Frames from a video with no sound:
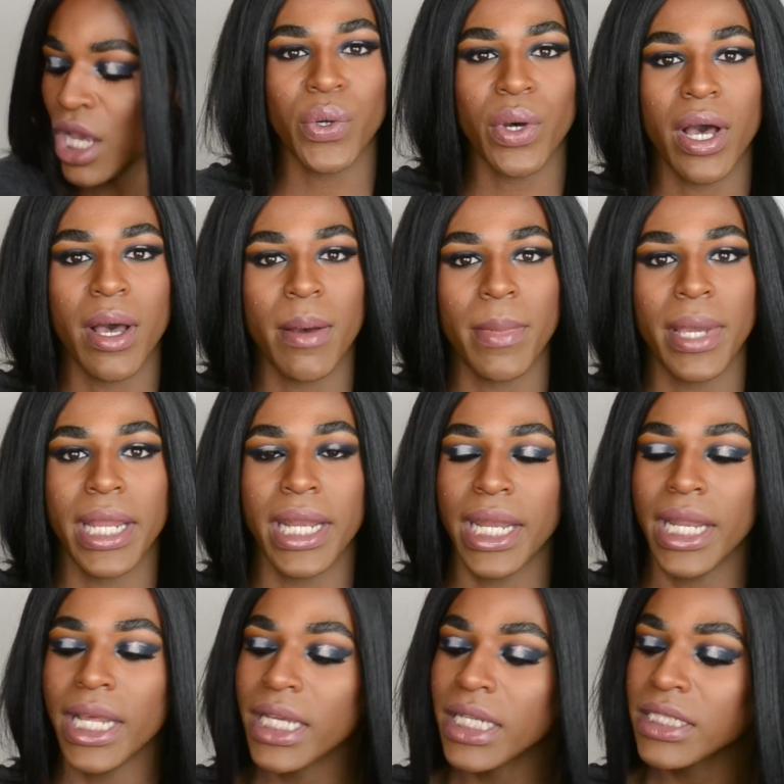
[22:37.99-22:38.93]
So, in
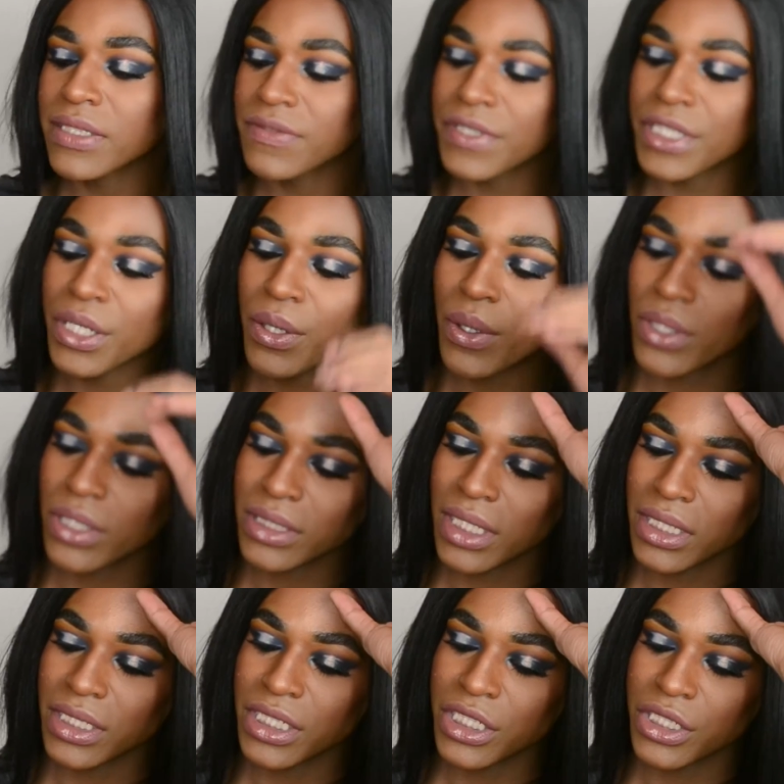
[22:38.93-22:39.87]
Nikki's video it looks
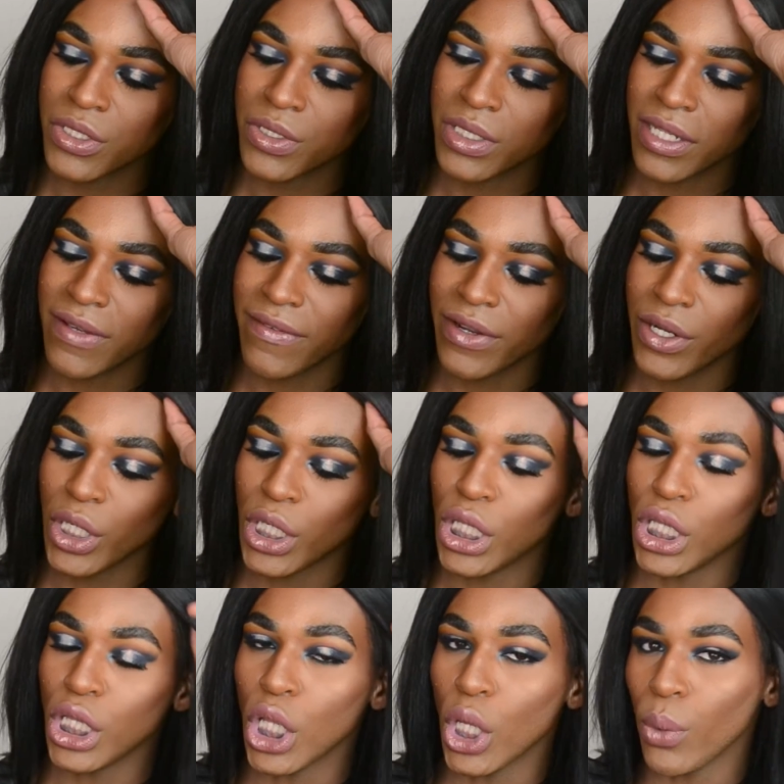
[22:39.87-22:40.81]
like she's using a very
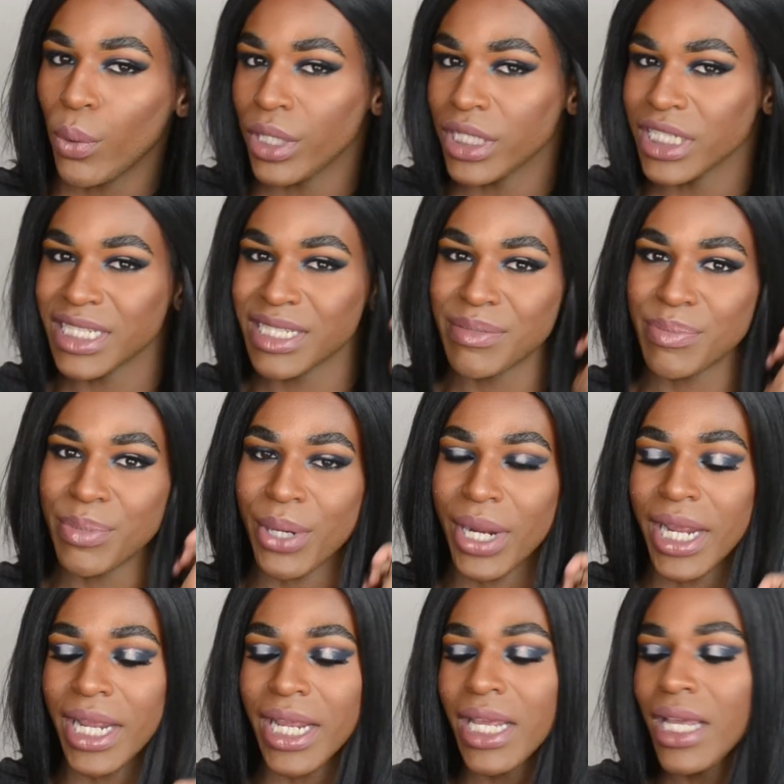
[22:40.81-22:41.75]
glowy
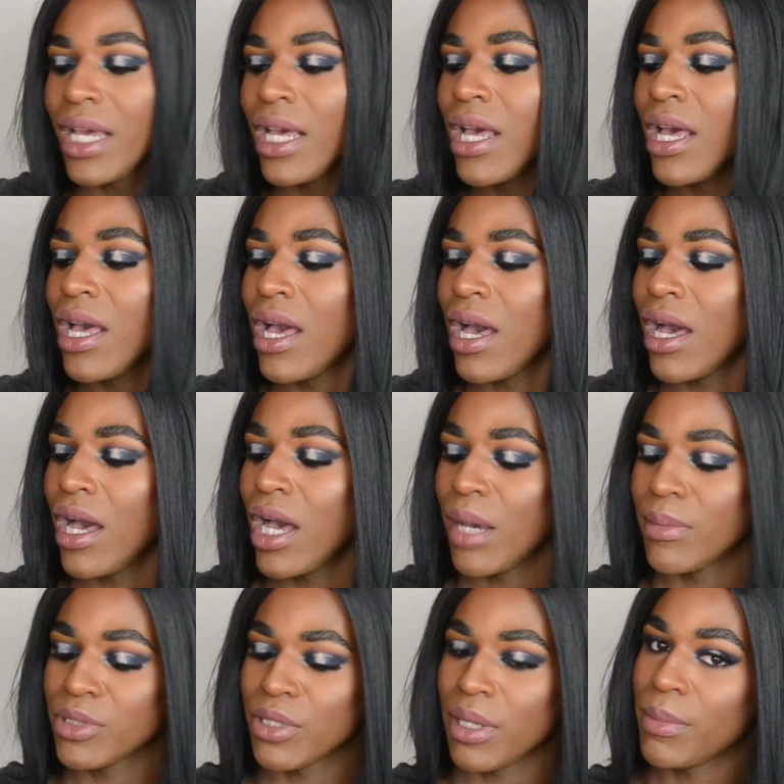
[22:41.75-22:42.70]
spray,
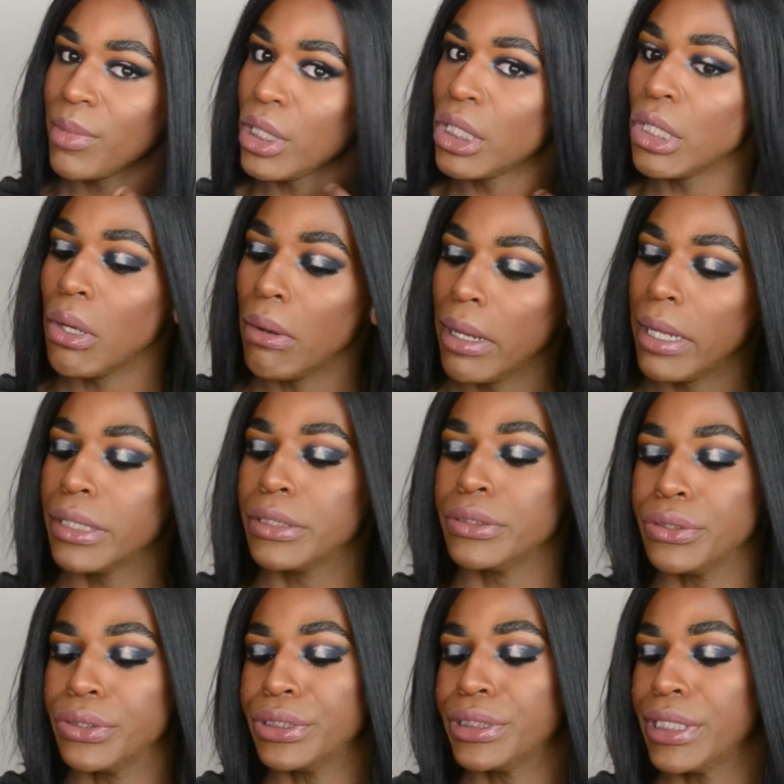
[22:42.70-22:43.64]
so I'm gonna go ahead and
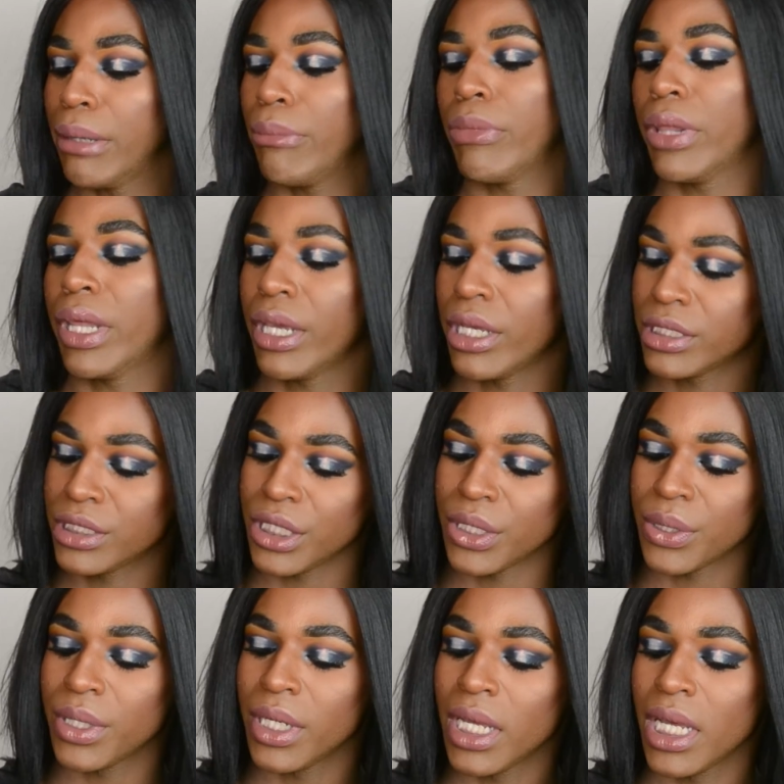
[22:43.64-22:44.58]
do the same thing.
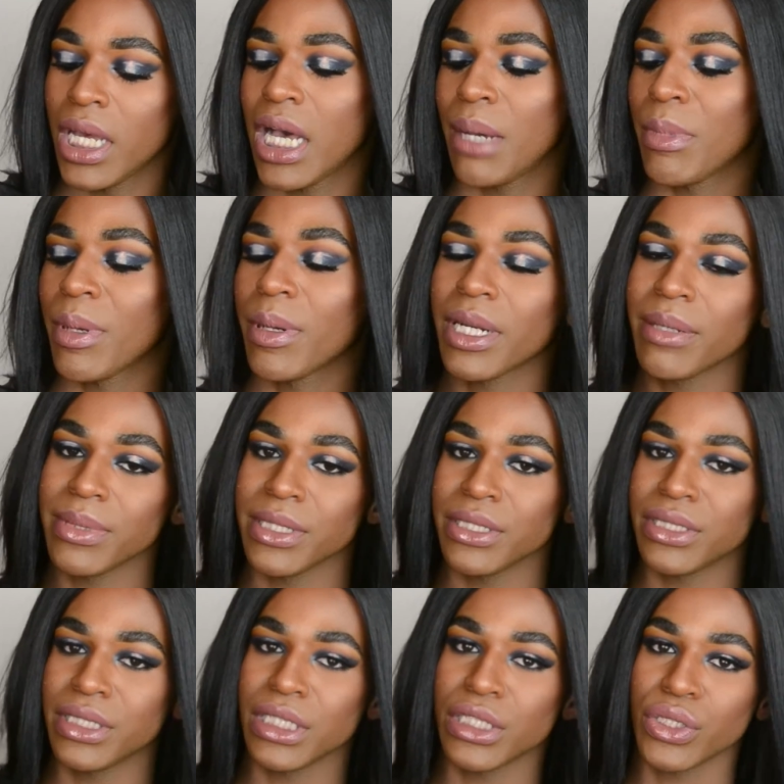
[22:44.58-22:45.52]
So I'm gonna be
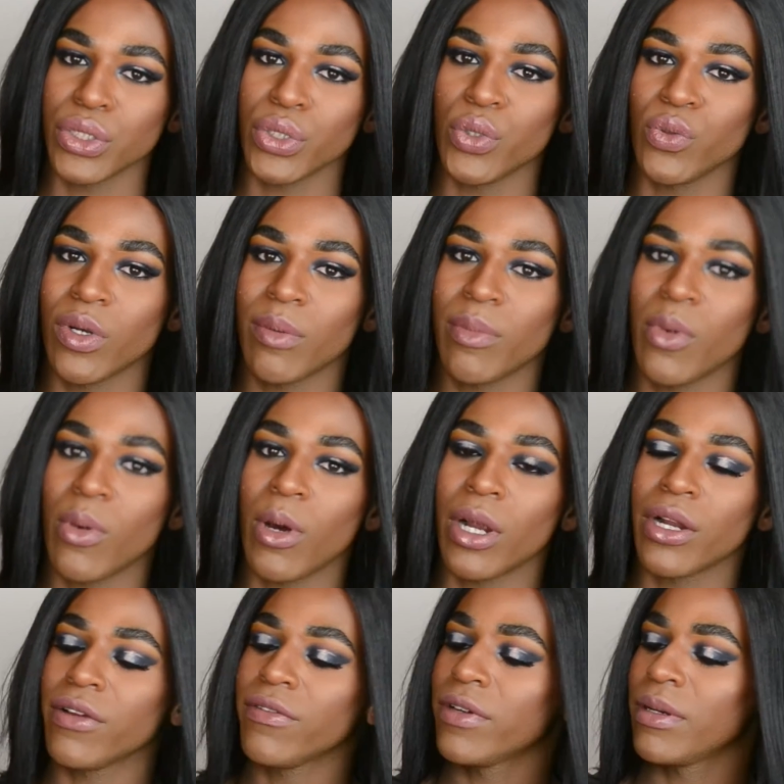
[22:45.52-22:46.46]
using this Roma
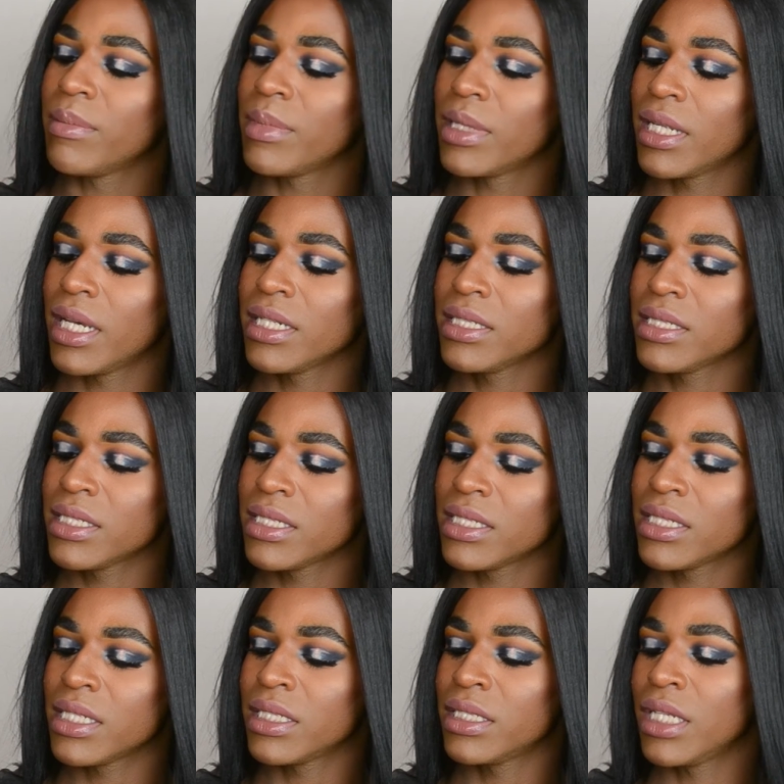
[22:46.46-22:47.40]
water from Lush. This
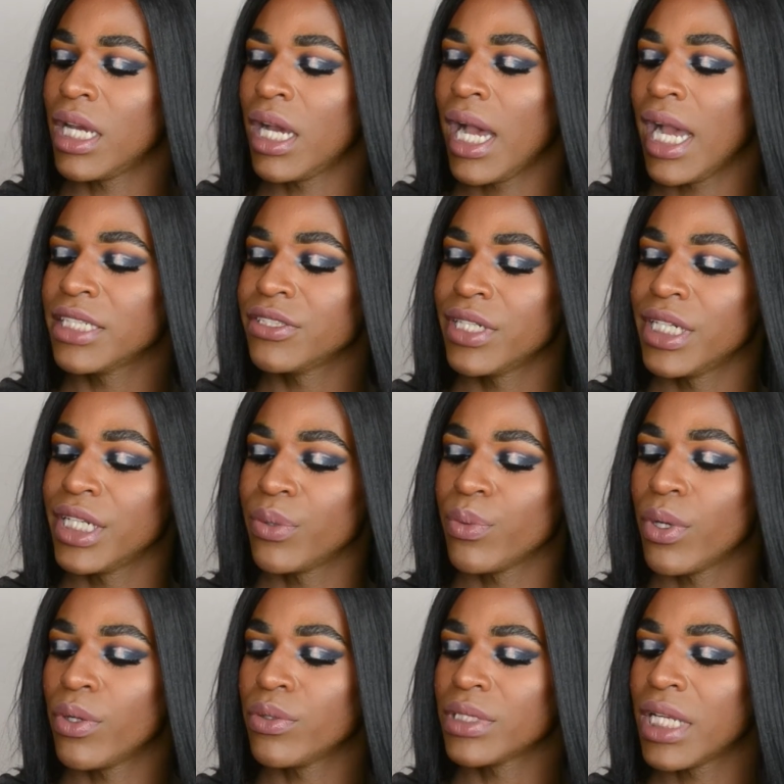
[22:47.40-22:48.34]
is a hydrating
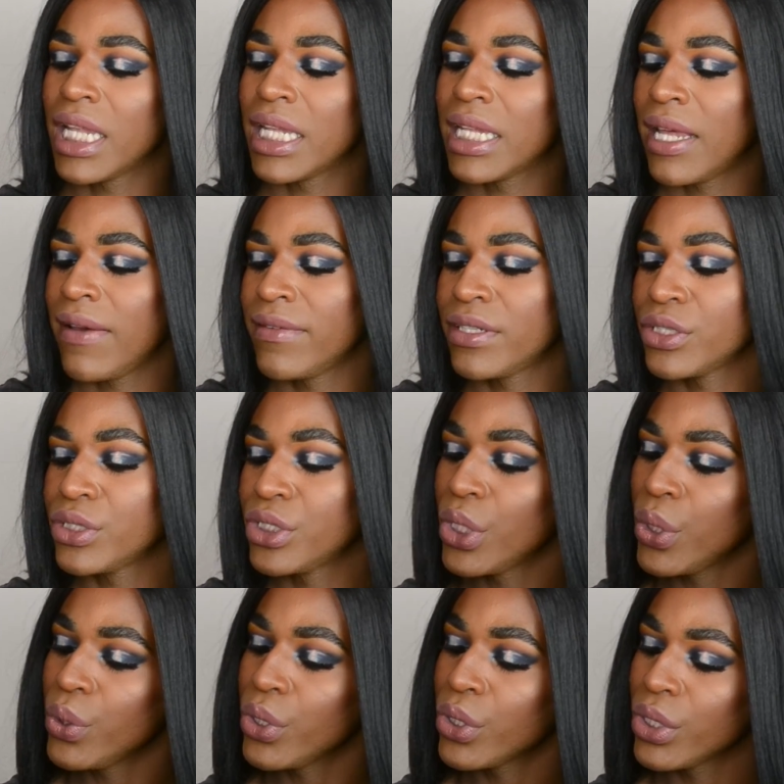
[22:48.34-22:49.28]
rose lavender
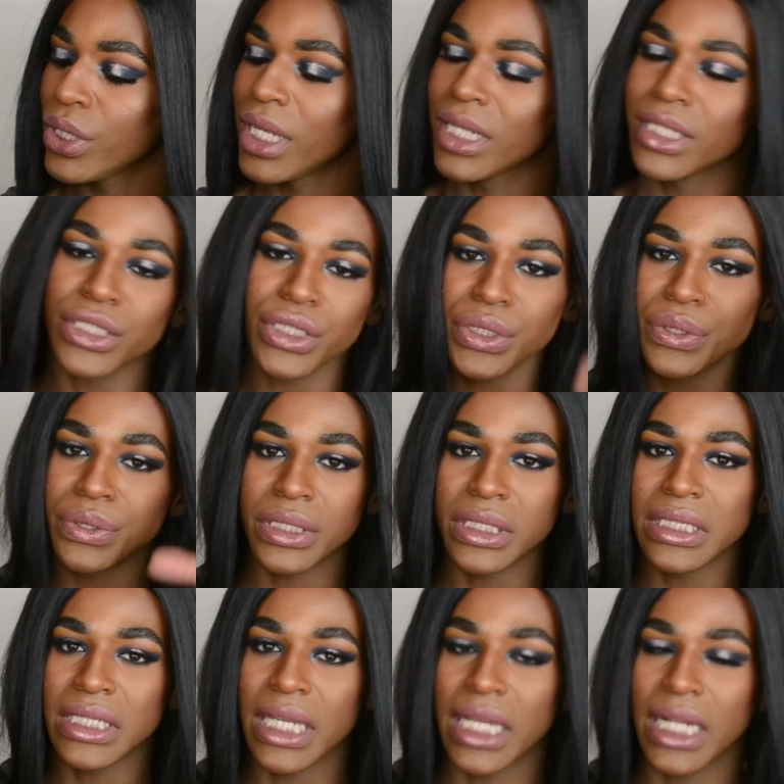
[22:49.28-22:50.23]
toner that soothes the
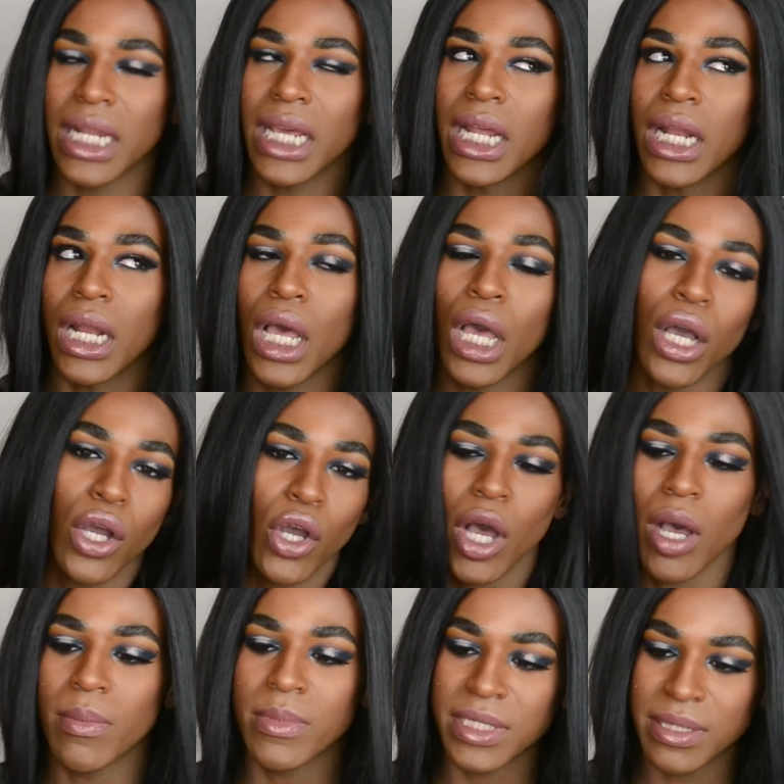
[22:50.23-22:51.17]
skin and
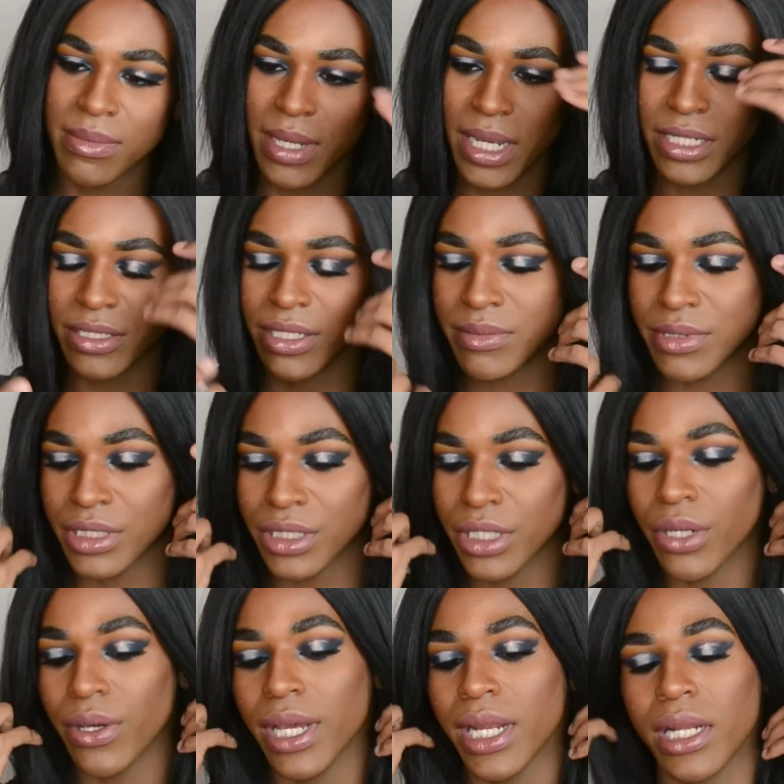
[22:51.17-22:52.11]
calms the mind. So I'm just
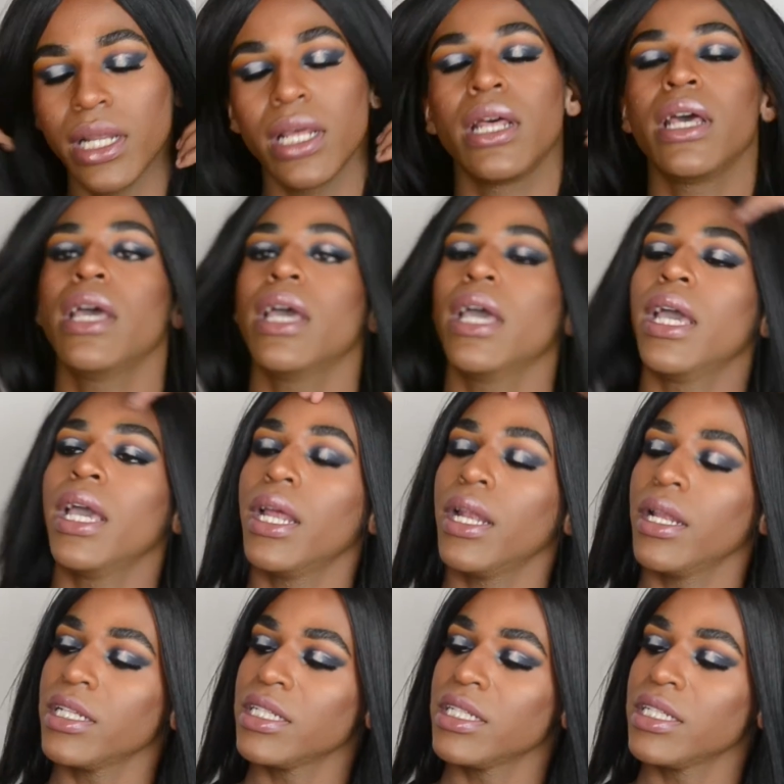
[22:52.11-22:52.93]
gonna go ahead and